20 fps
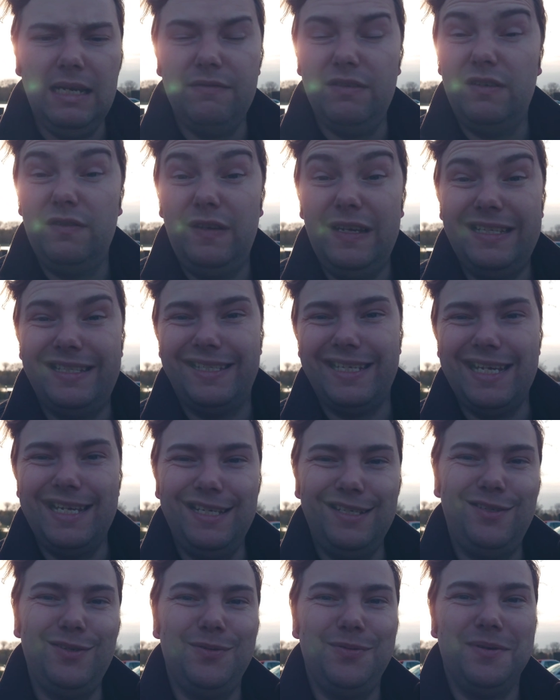and if it fits
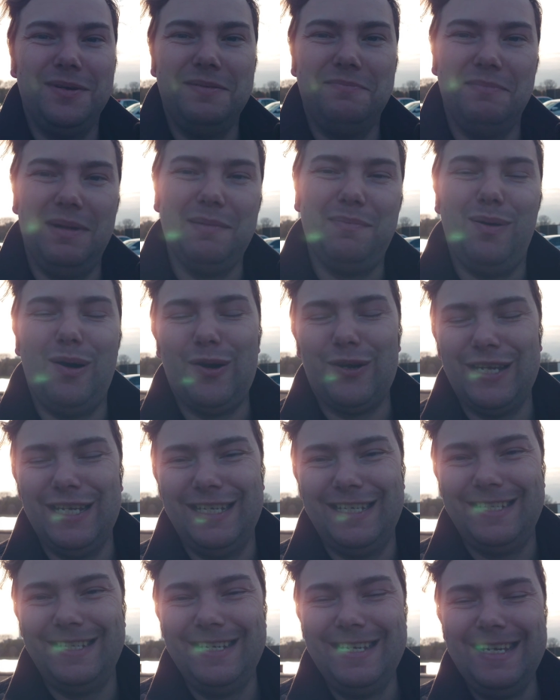into my
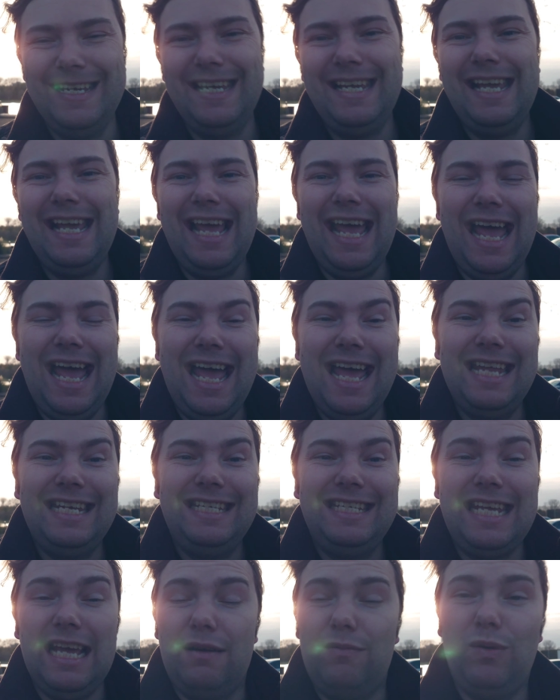pocket.
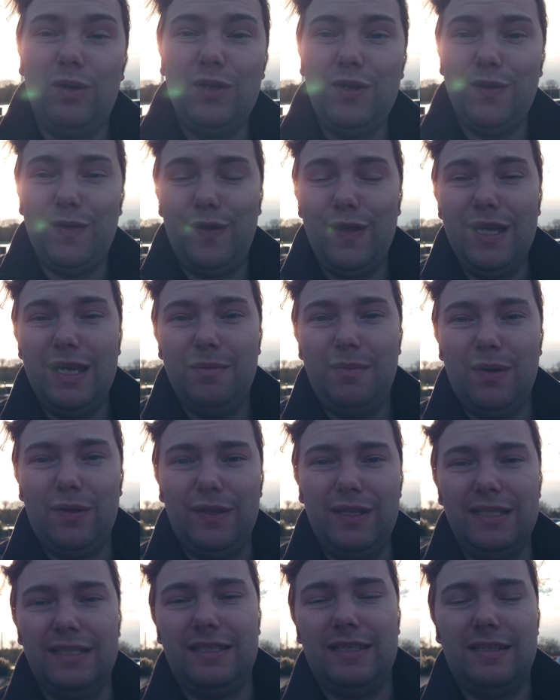And yeah, what do you think
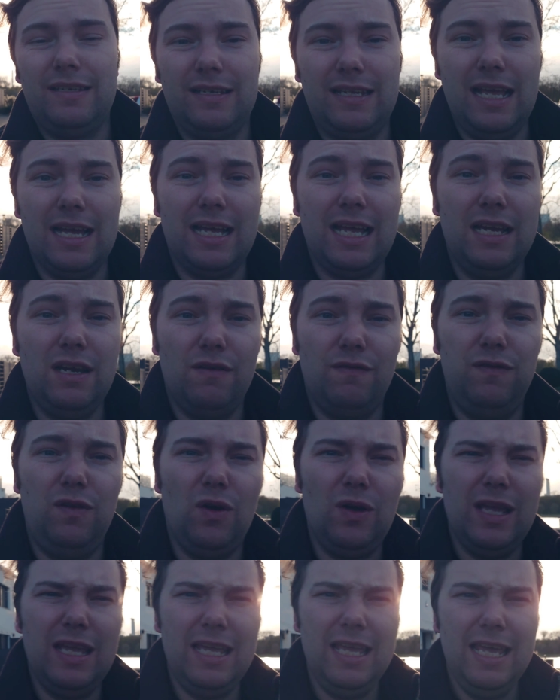about this kind of
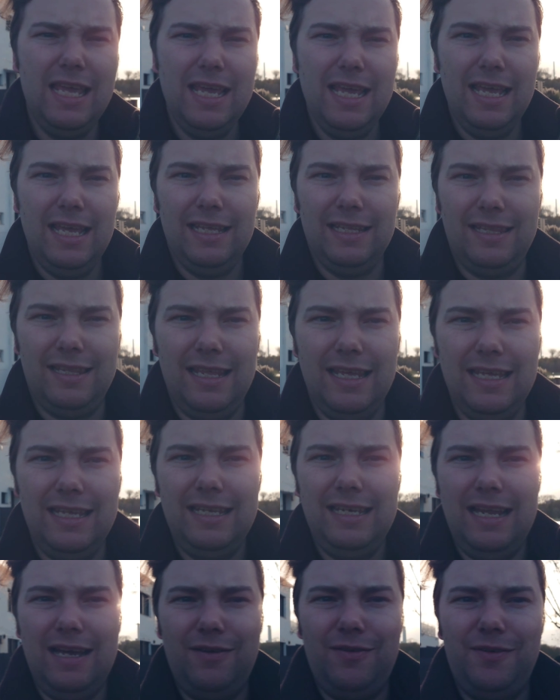vlogging
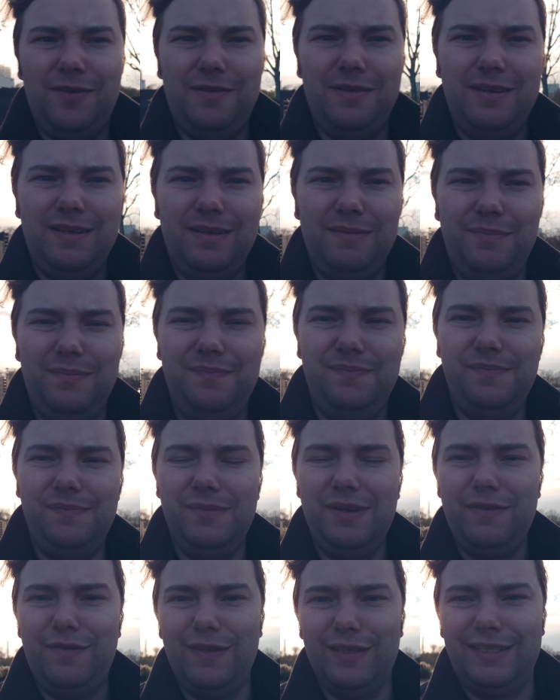thing now
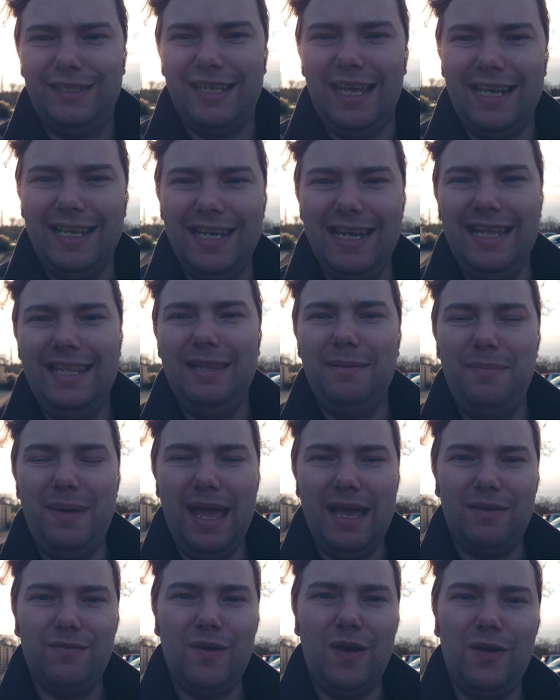with the sun in the
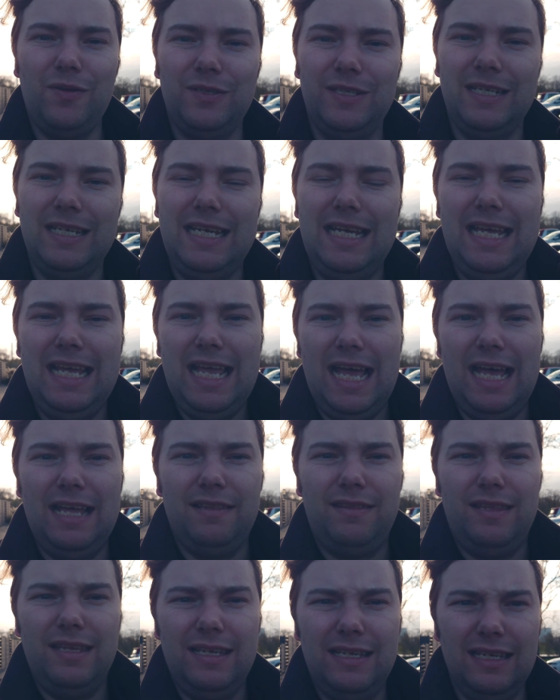background?
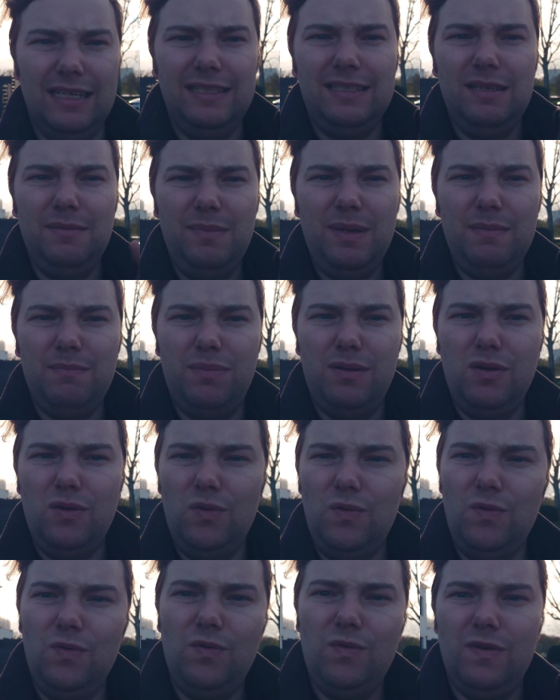I think it's a bit
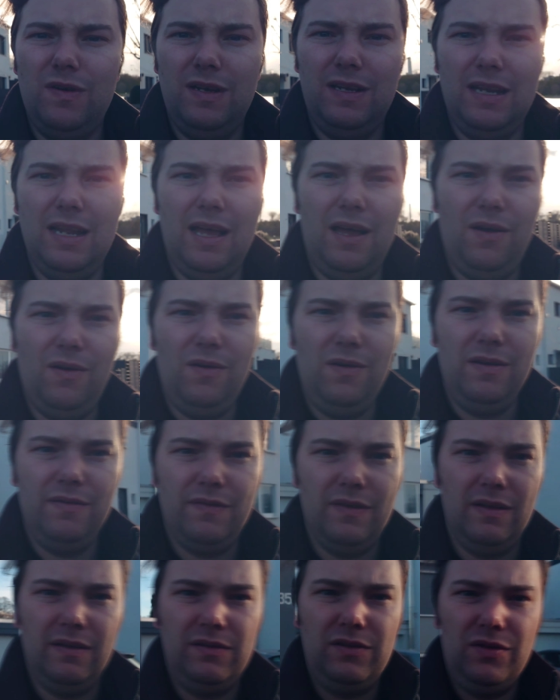blue now.
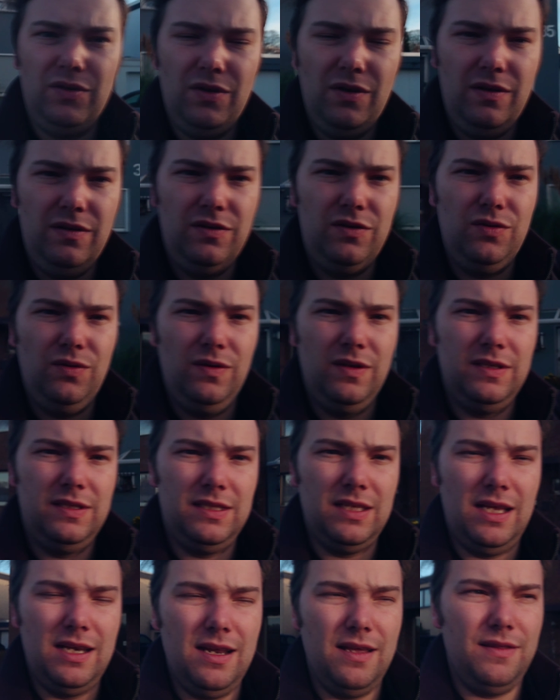If I turn to the
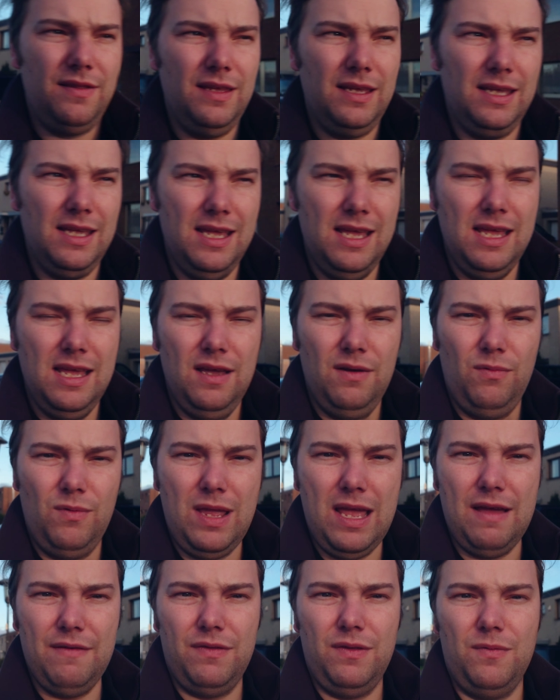sun, I think
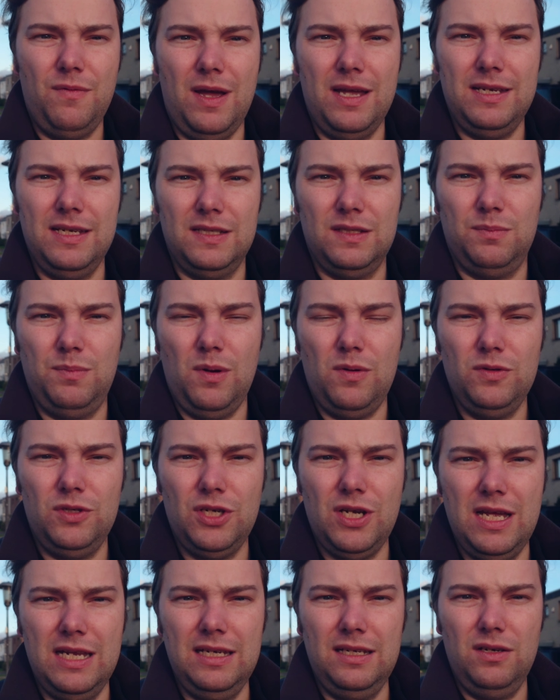we have the right
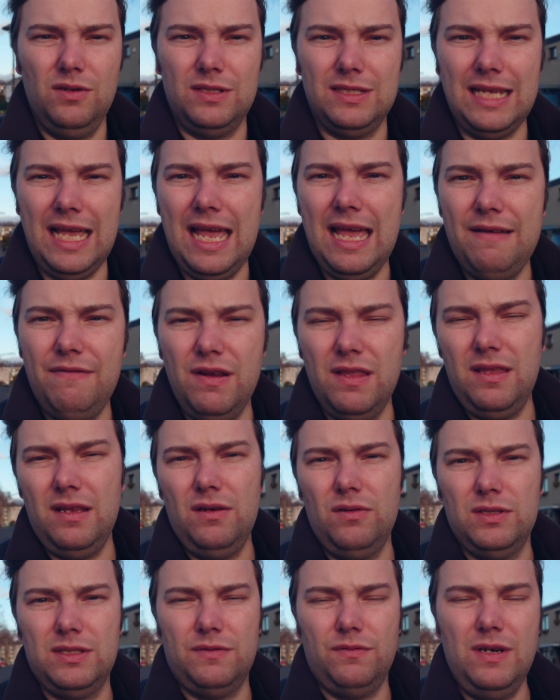exposure, and
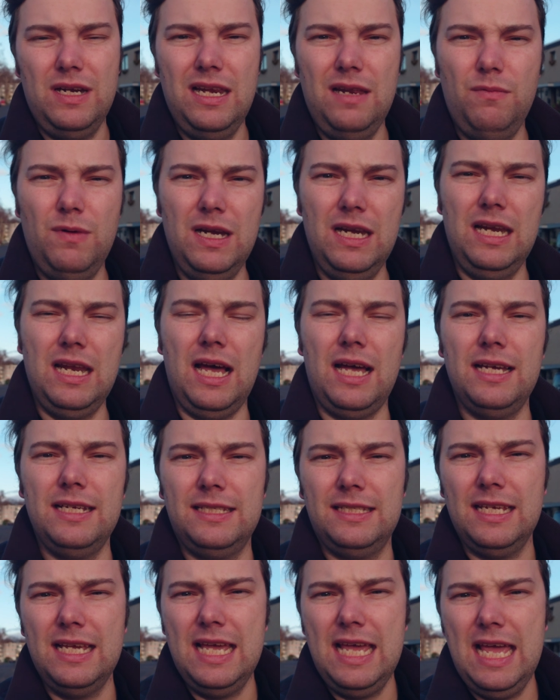everything looks really, really
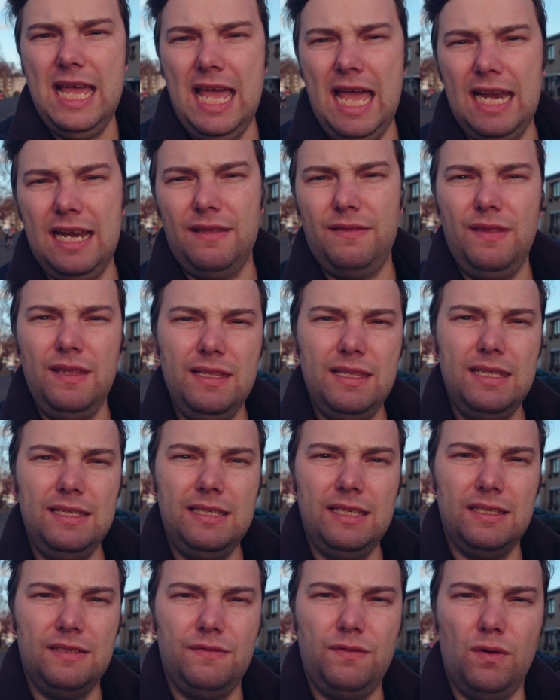nice. And I think
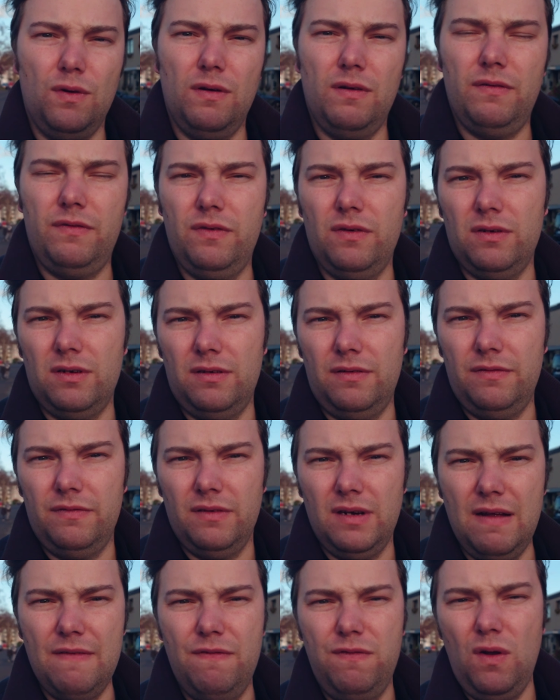this is for
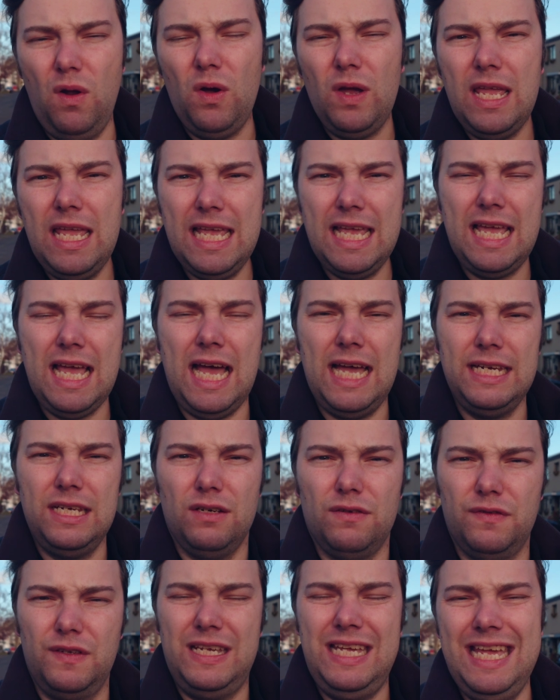a vlogging
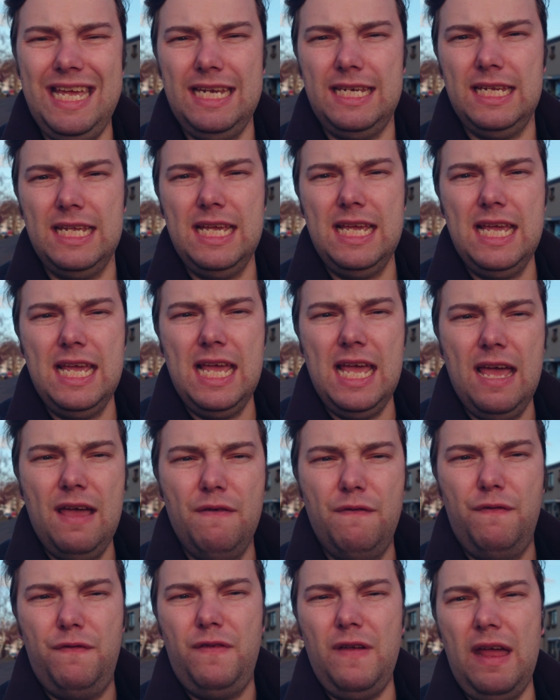kind of kit,
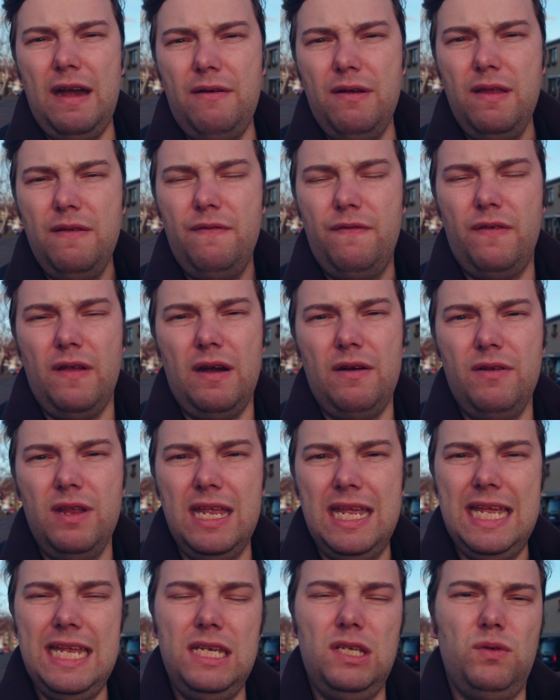a very,
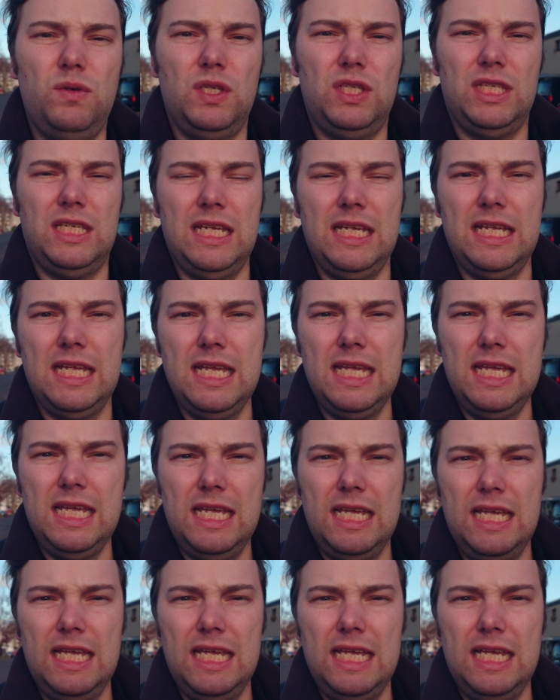very interesting